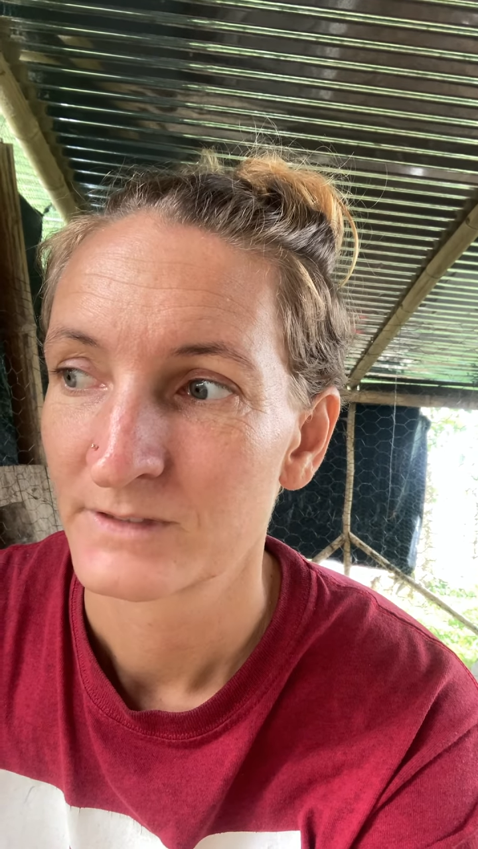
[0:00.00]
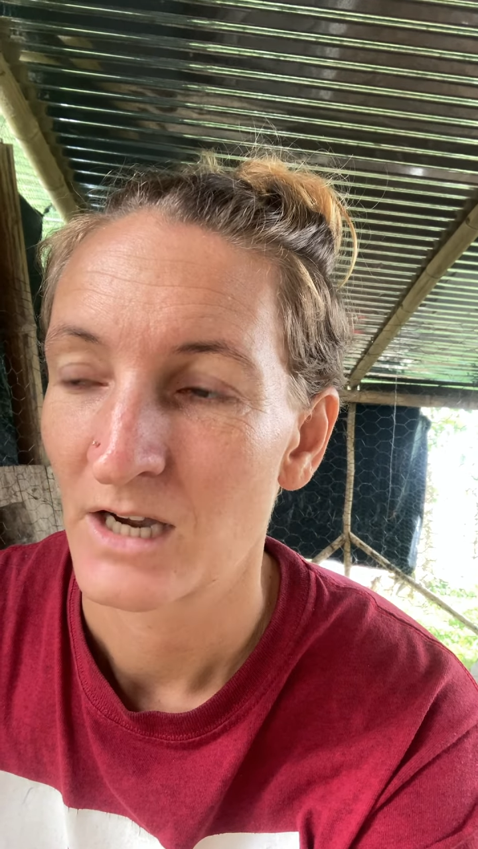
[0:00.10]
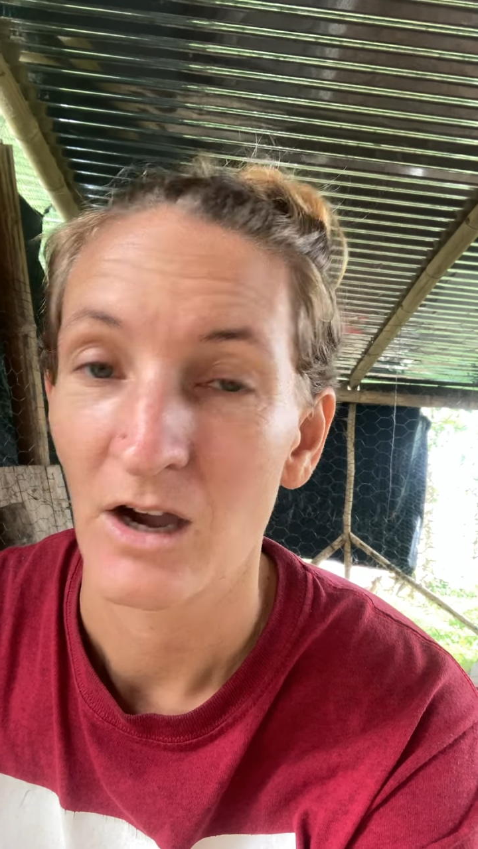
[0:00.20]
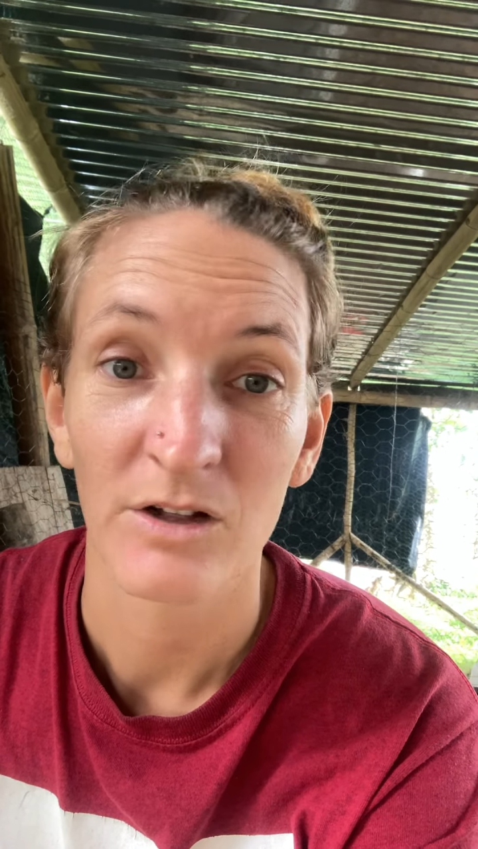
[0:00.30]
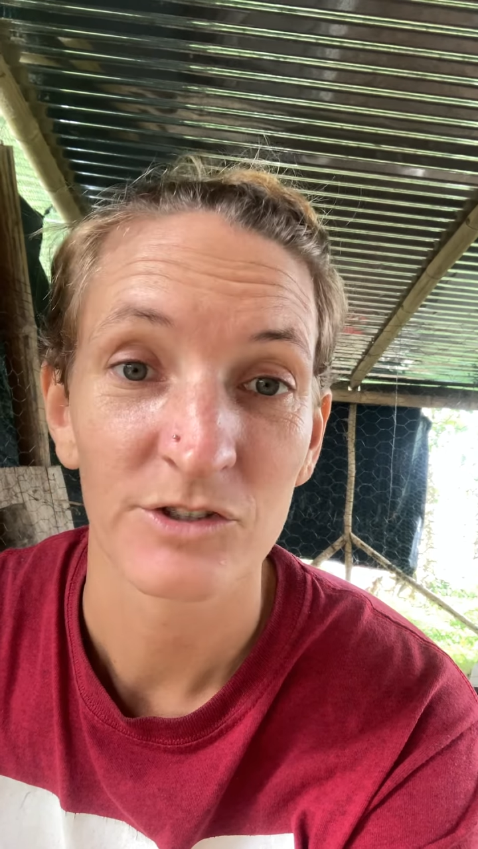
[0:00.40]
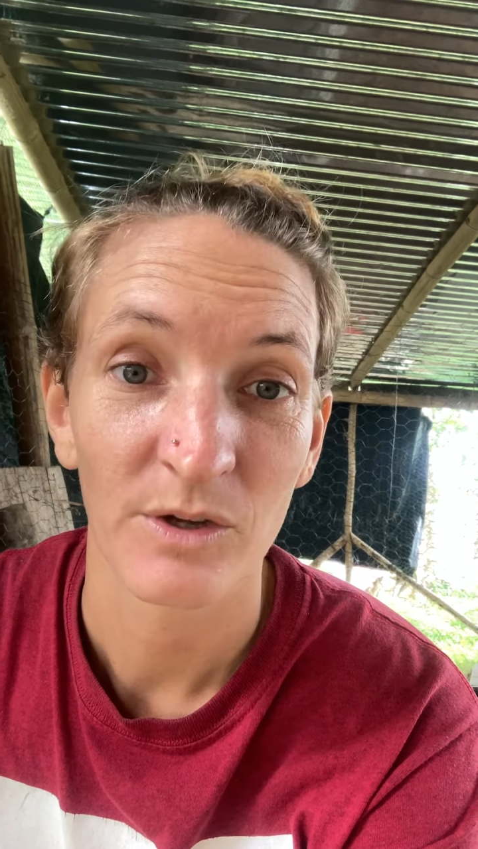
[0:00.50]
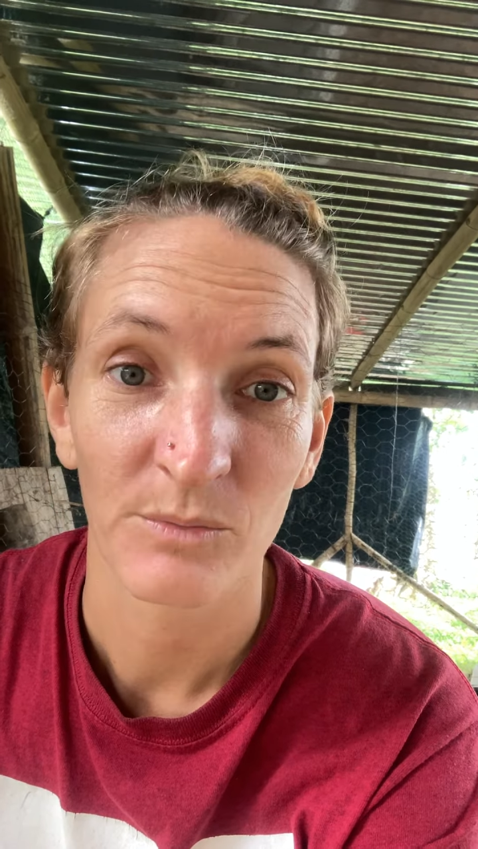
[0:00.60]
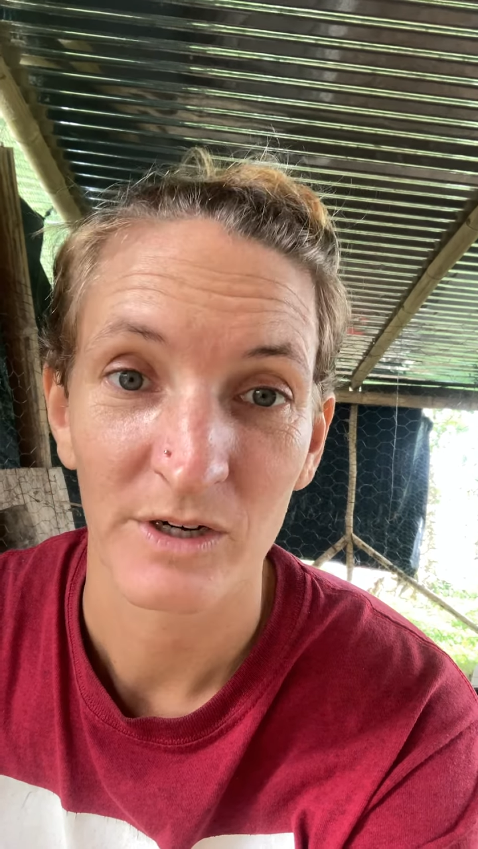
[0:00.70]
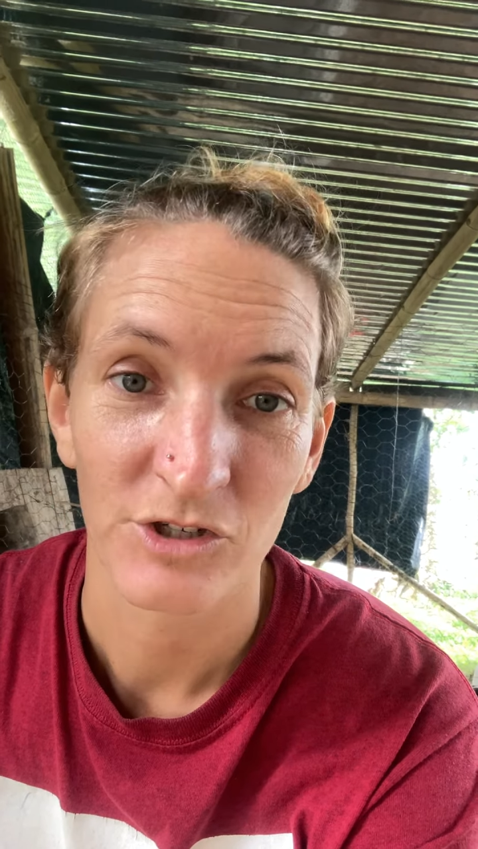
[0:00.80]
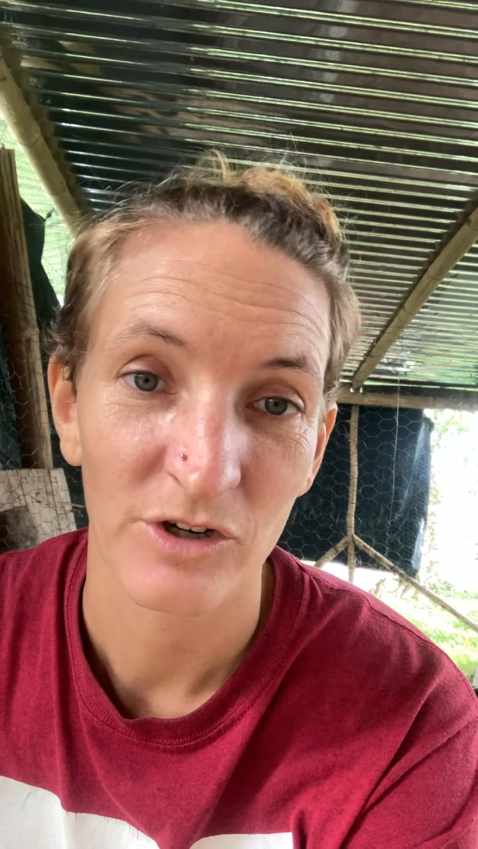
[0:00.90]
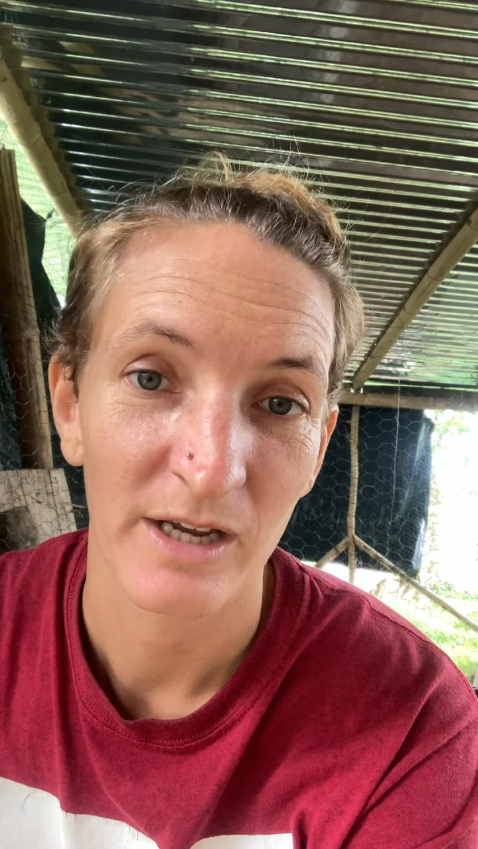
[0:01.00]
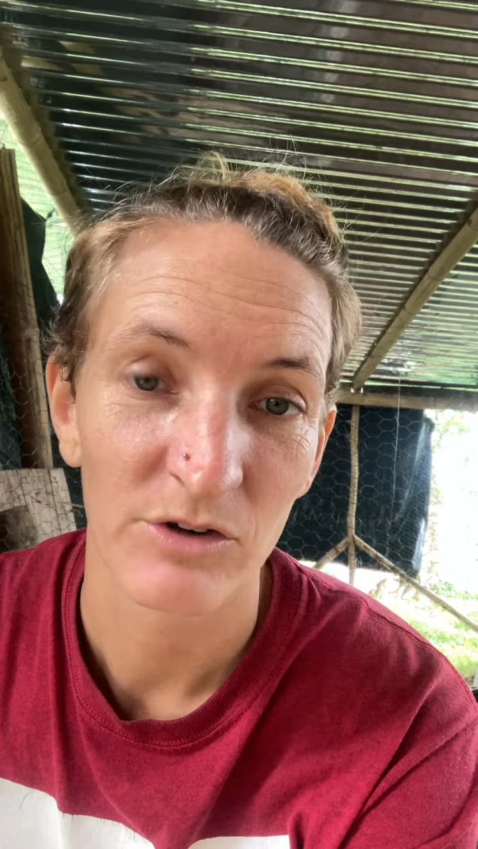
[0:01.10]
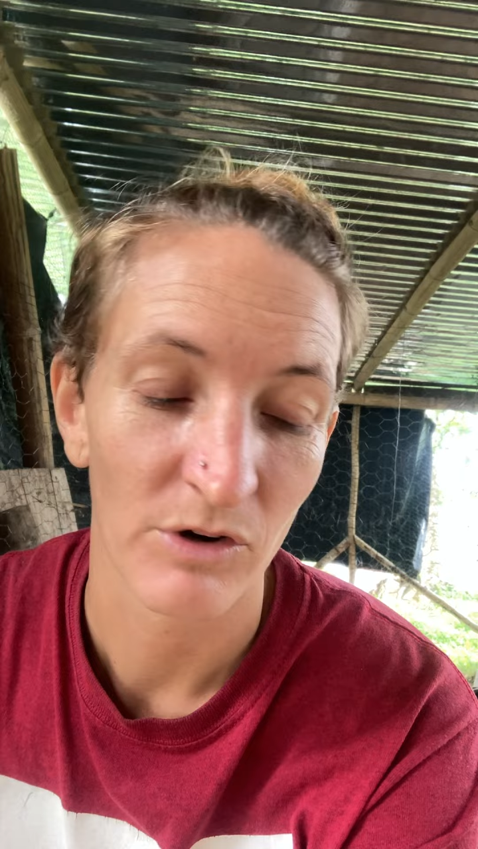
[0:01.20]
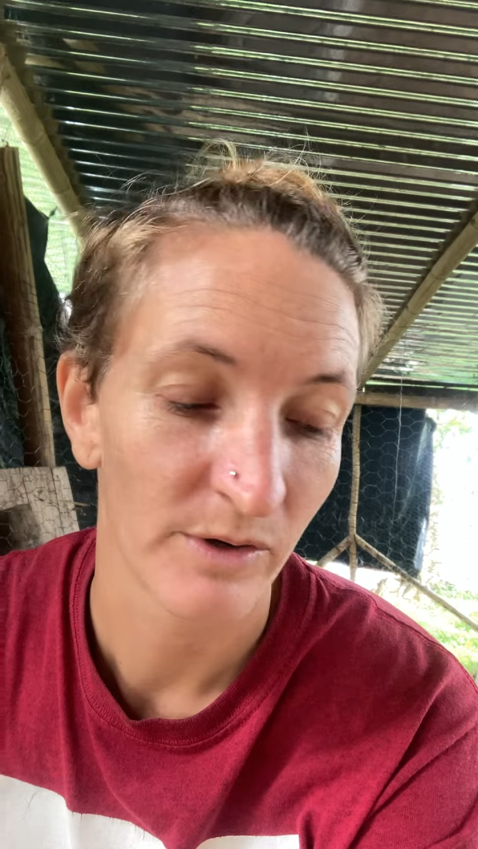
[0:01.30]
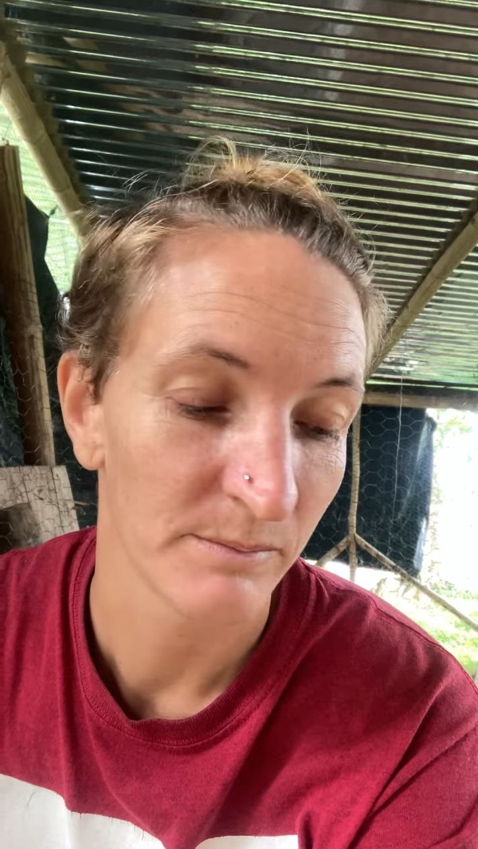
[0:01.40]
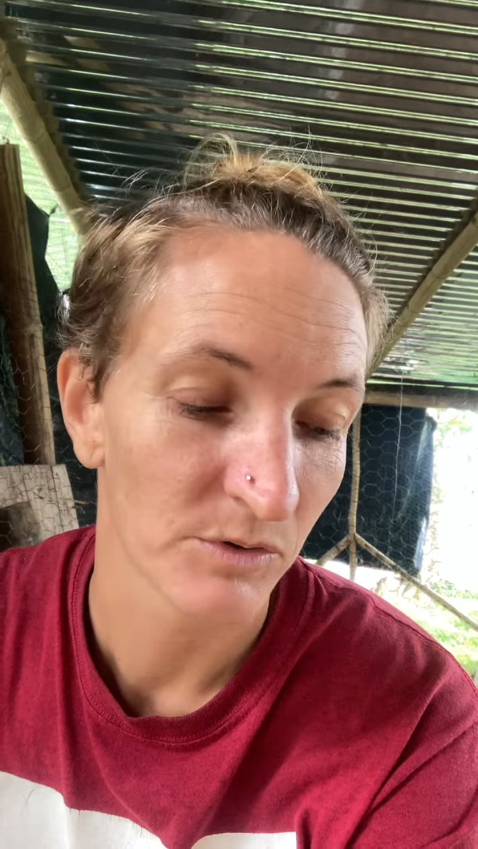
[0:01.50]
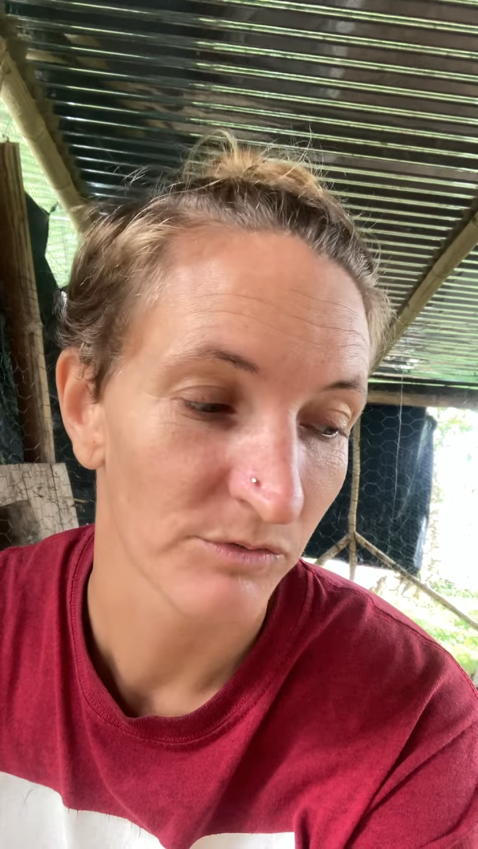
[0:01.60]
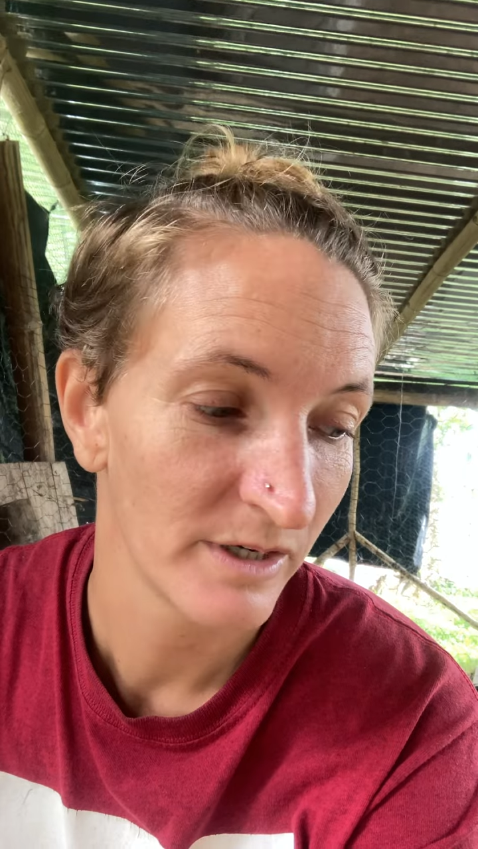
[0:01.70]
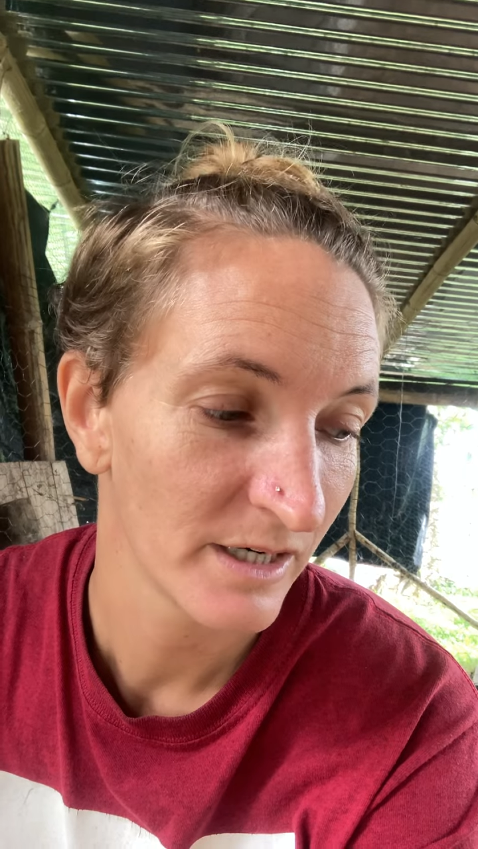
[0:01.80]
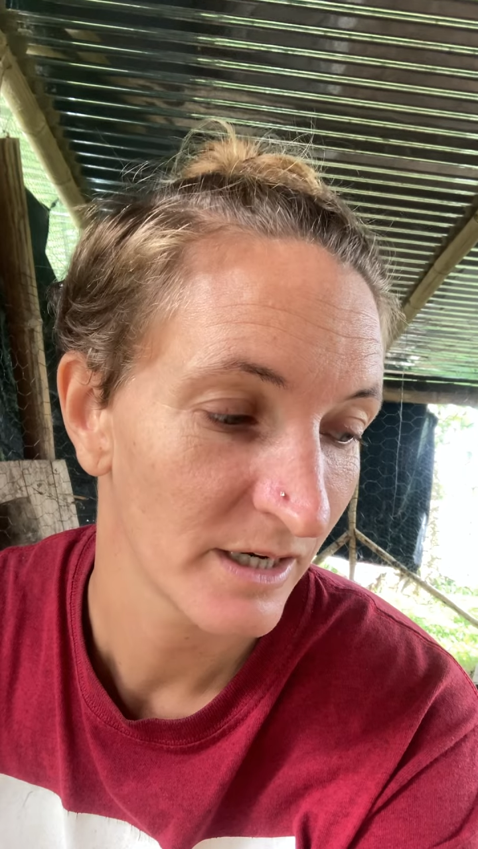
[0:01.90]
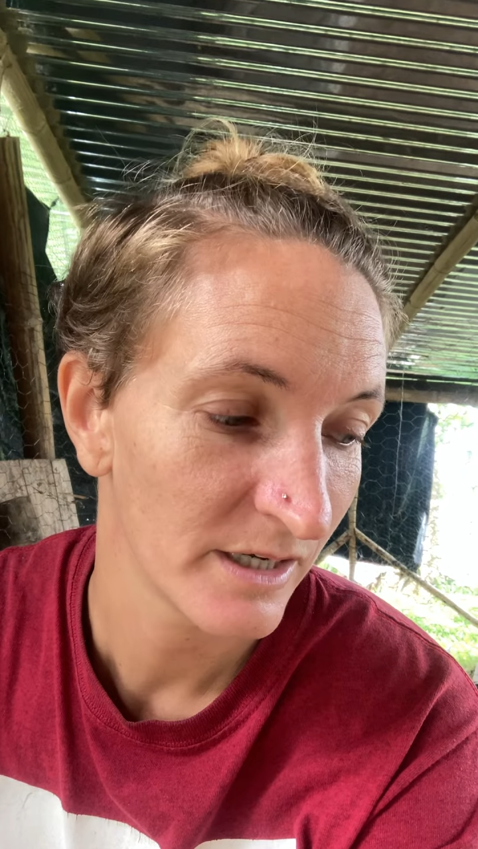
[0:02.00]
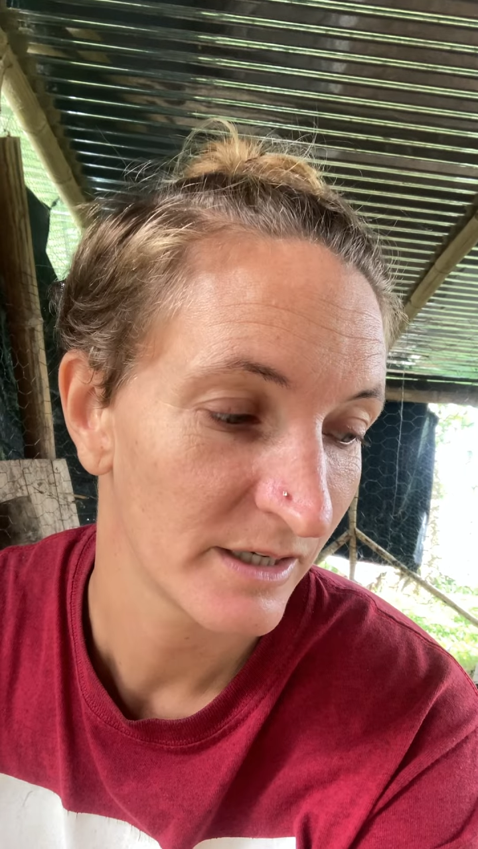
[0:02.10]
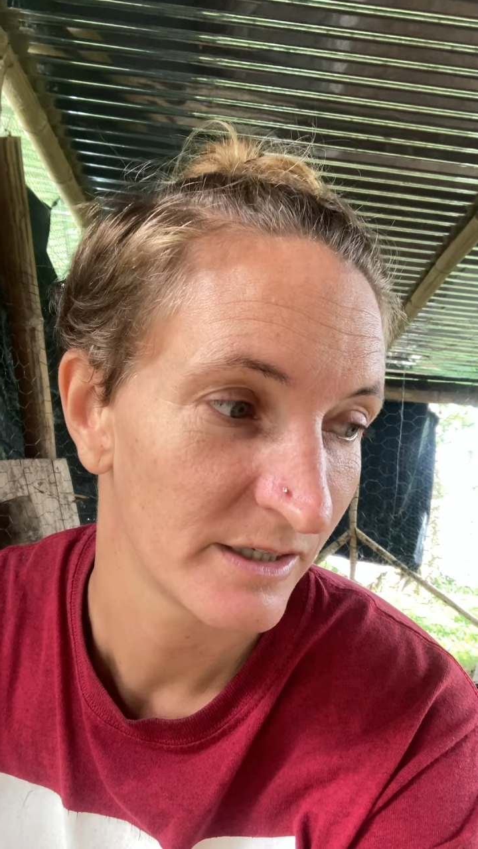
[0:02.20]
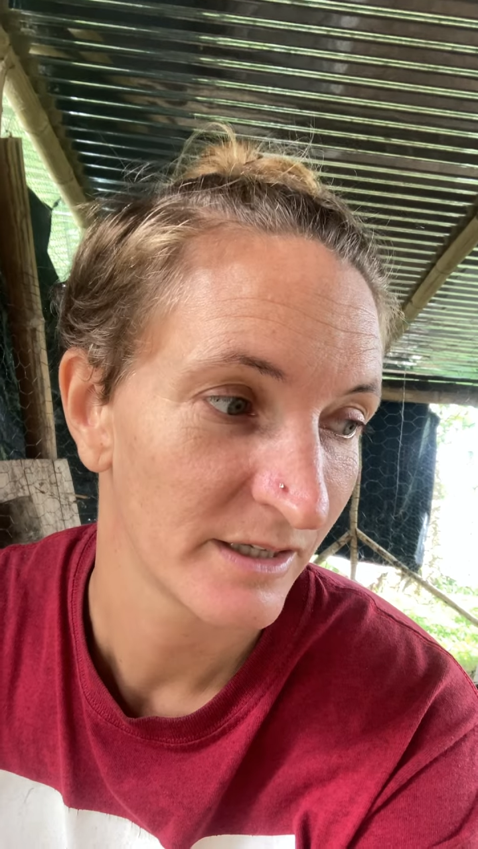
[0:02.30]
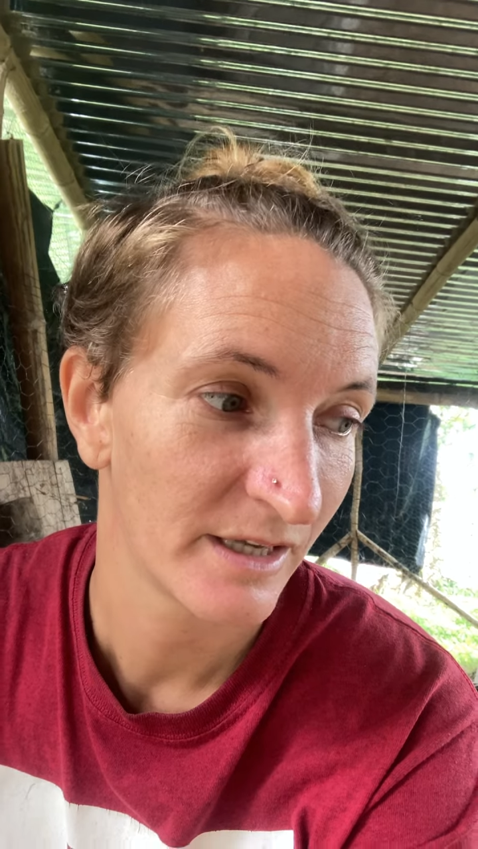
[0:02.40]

also I want to try growing moringa,